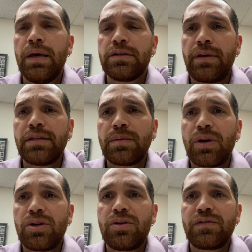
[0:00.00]
So that's some
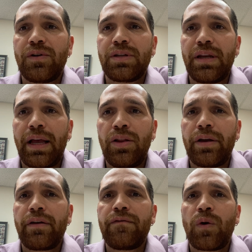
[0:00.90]
good news for today.
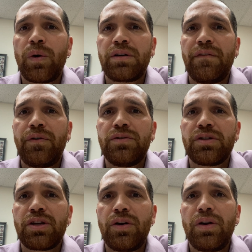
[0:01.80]
Looking forward to food
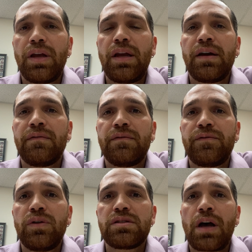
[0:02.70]
security and
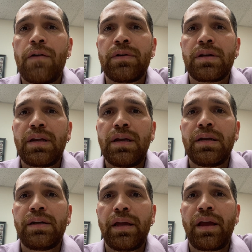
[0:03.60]
food sovereignty
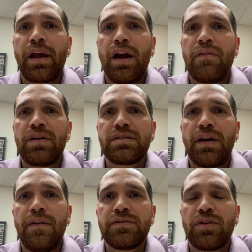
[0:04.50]
and taking care of
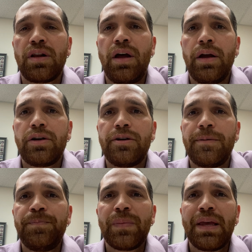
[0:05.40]
ourselves for the long
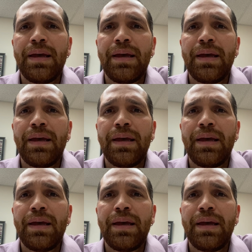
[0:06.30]
term.